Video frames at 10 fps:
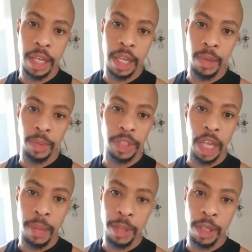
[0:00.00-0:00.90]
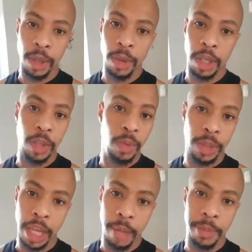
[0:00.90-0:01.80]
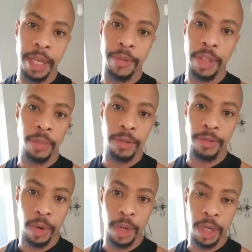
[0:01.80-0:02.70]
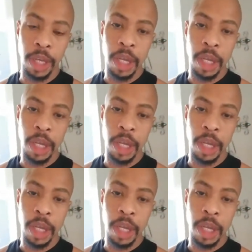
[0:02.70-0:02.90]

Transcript: It will stymie you and you will not be able to move forward.